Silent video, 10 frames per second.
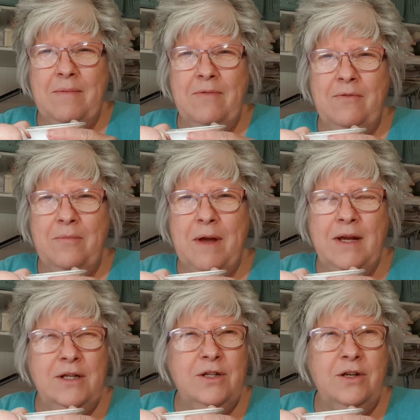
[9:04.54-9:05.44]

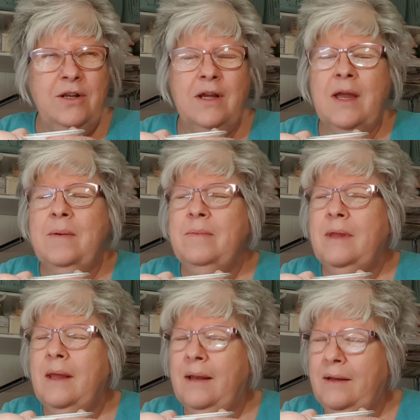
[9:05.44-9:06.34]
information and you keep
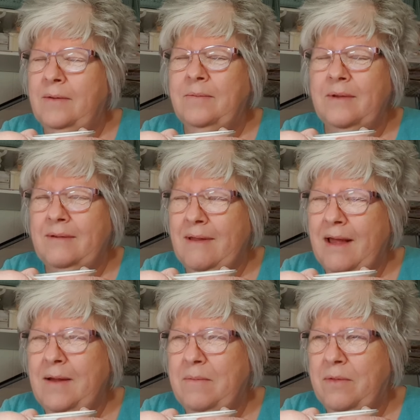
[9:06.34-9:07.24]
telling them the
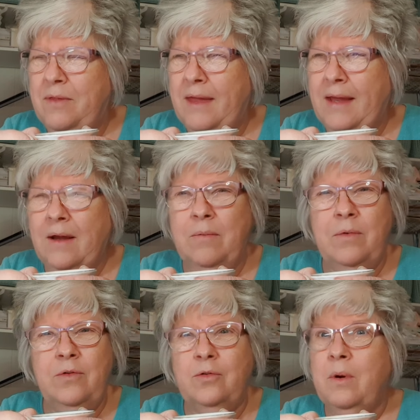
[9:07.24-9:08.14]
same thing, and we're
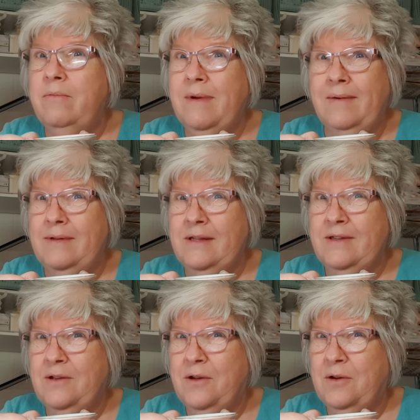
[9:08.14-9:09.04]
just going round in
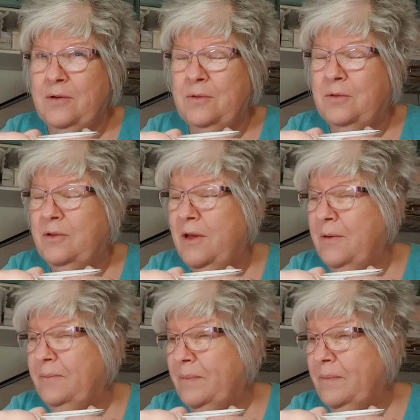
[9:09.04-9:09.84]
circles. So